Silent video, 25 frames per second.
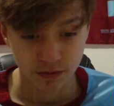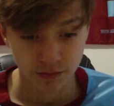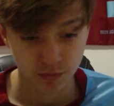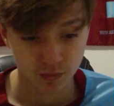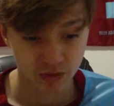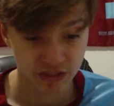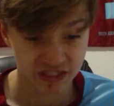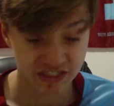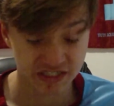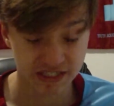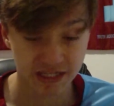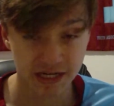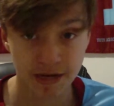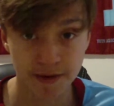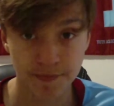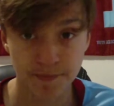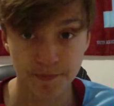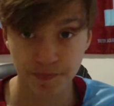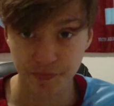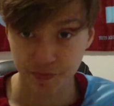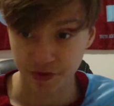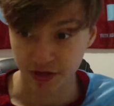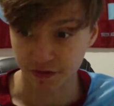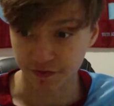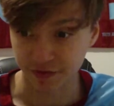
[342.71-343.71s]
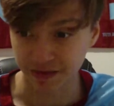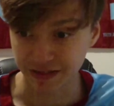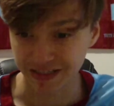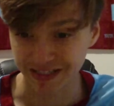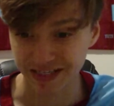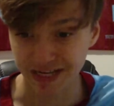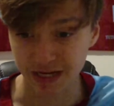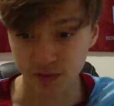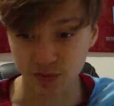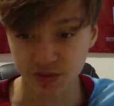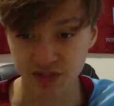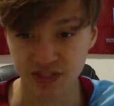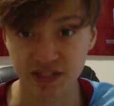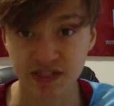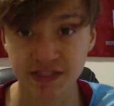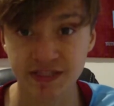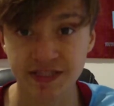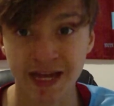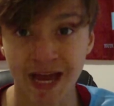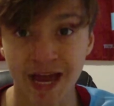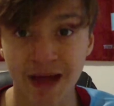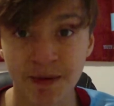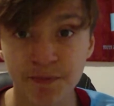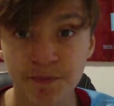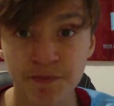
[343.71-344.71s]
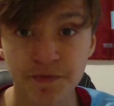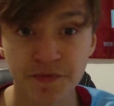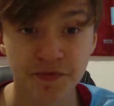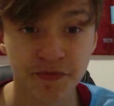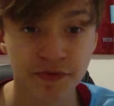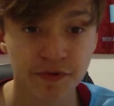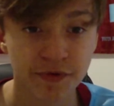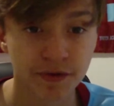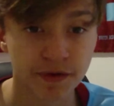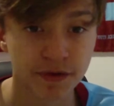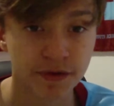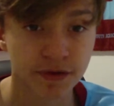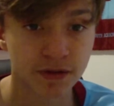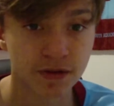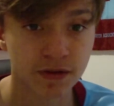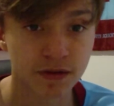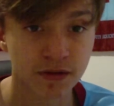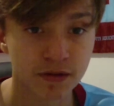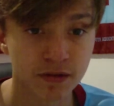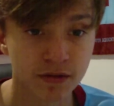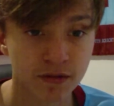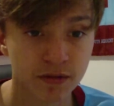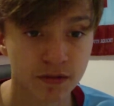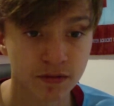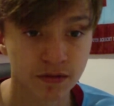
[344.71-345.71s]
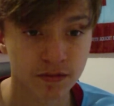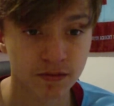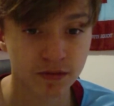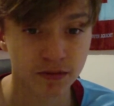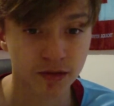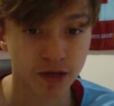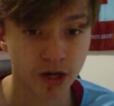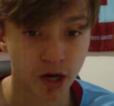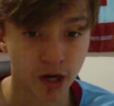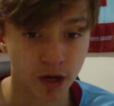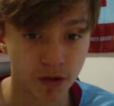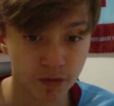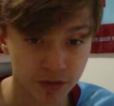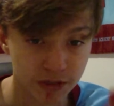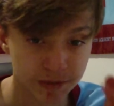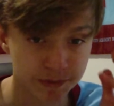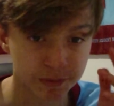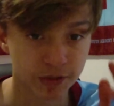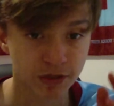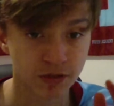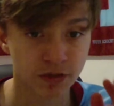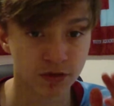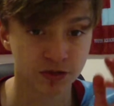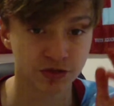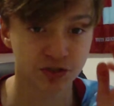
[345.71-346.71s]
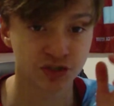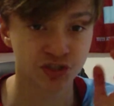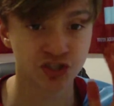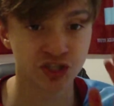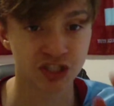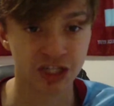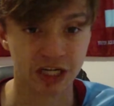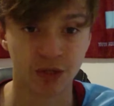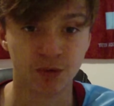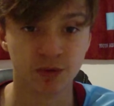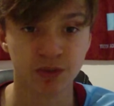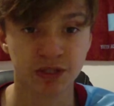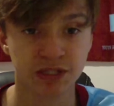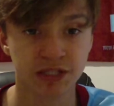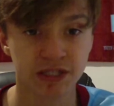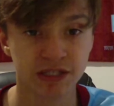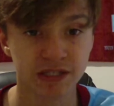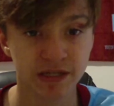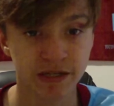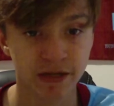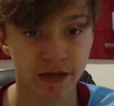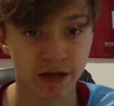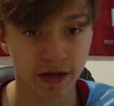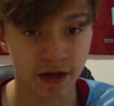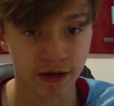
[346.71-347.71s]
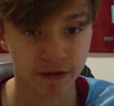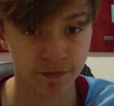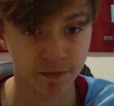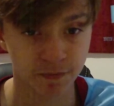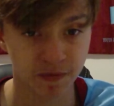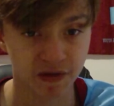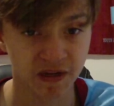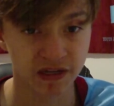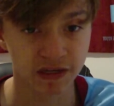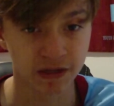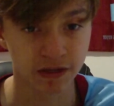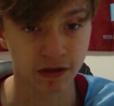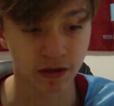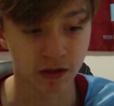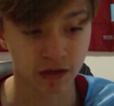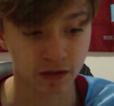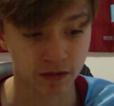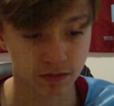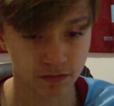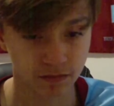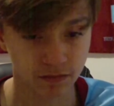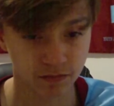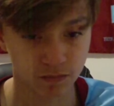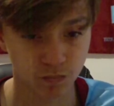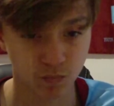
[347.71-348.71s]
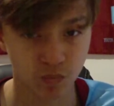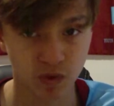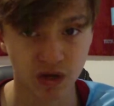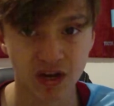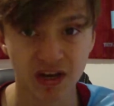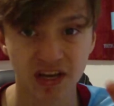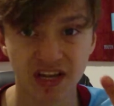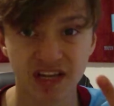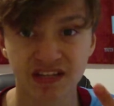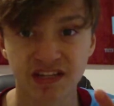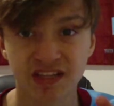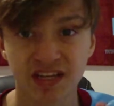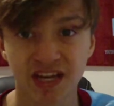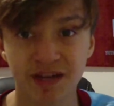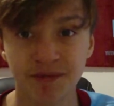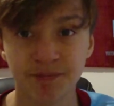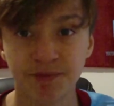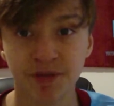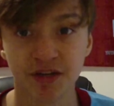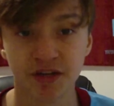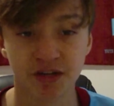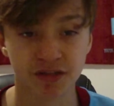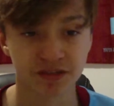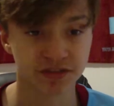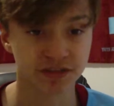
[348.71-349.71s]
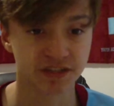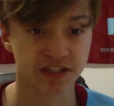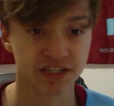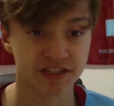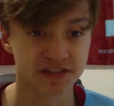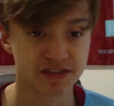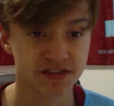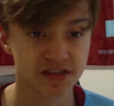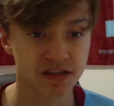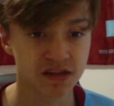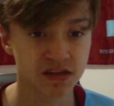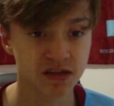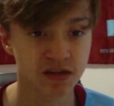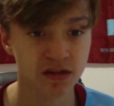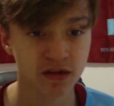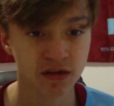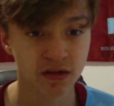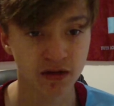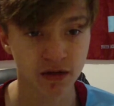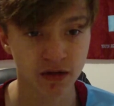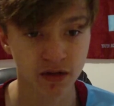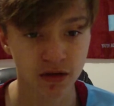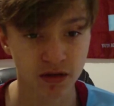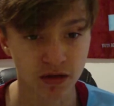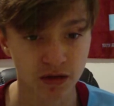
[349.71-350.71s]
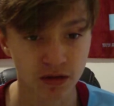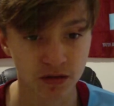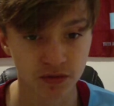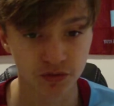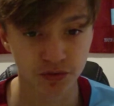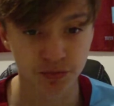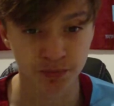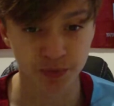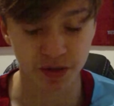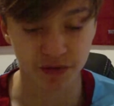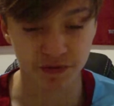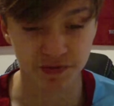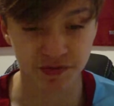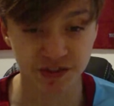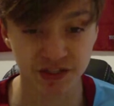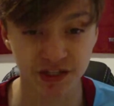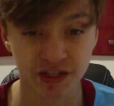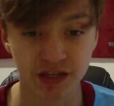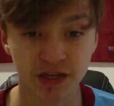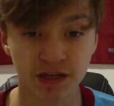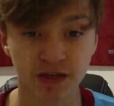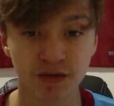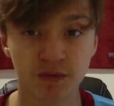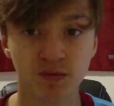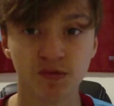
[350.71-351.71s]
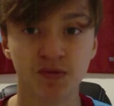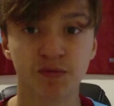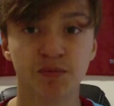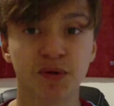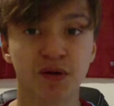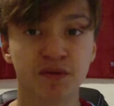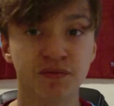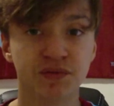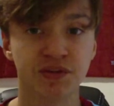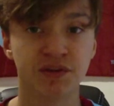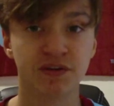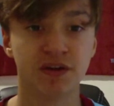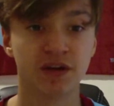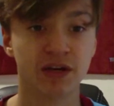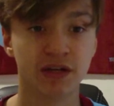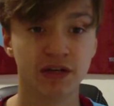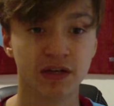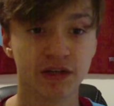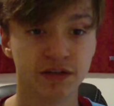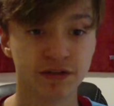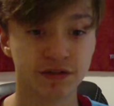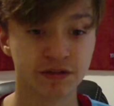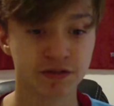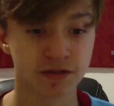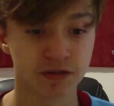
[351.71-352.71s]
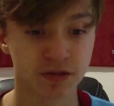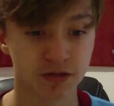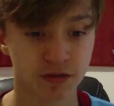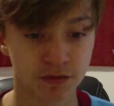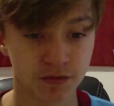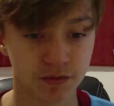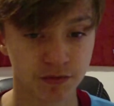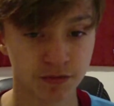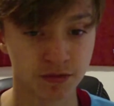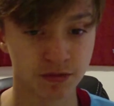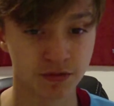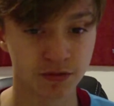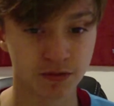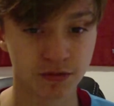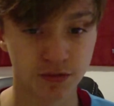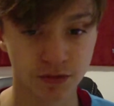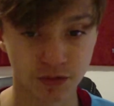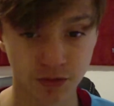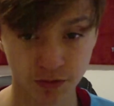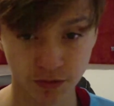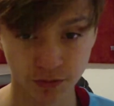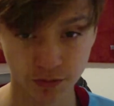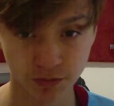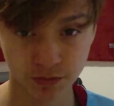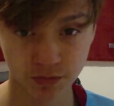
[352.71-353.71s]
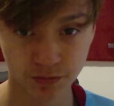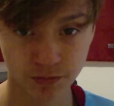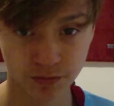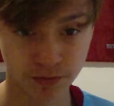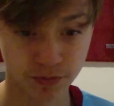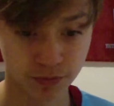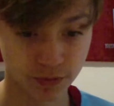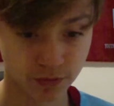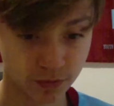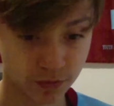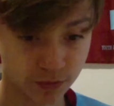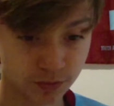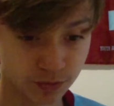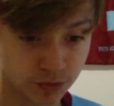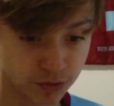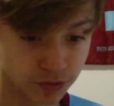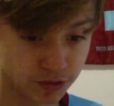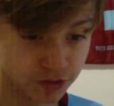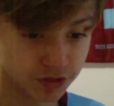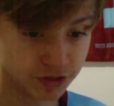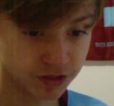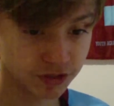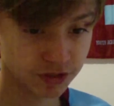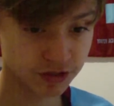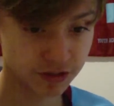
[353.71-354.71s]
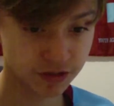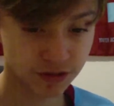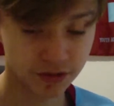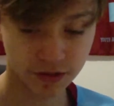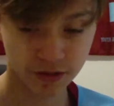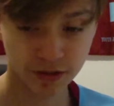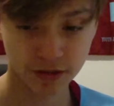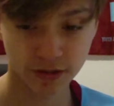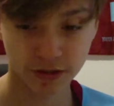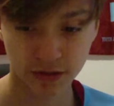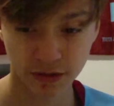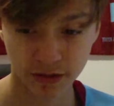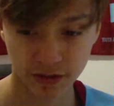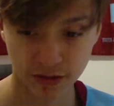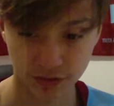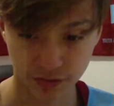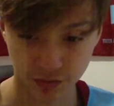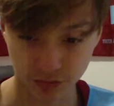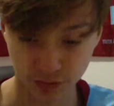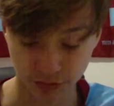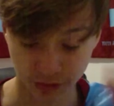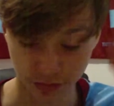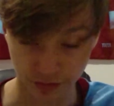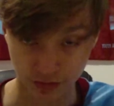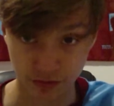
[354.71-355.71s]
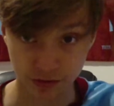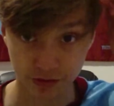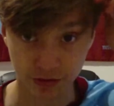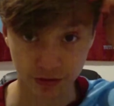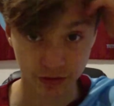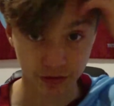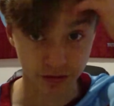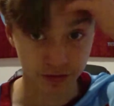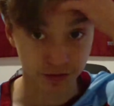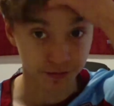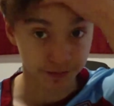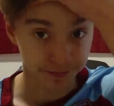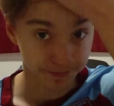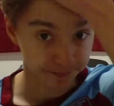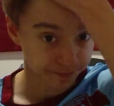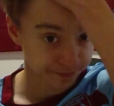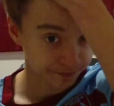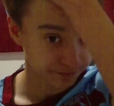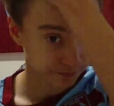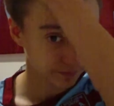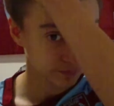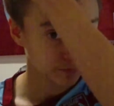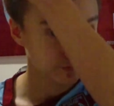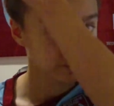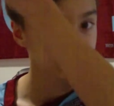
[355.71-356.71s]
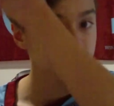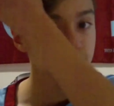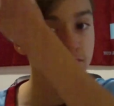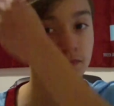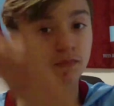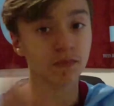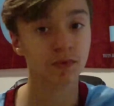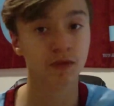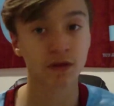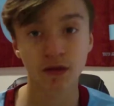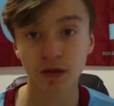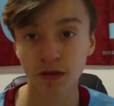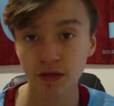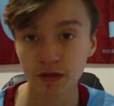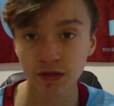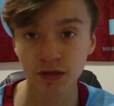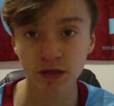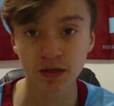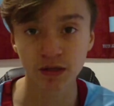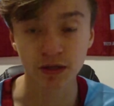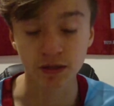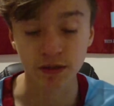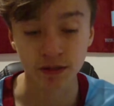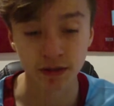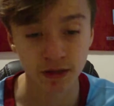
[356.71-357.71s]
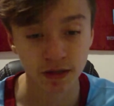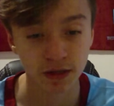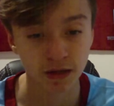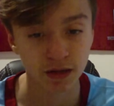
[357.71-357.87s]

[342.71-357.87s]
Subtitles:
West Ham, I think now it's at 10th. Only because Chelsea have played like one less game than us, and that's it. We're above City, we're above United, so all good. It's all good, so yeah.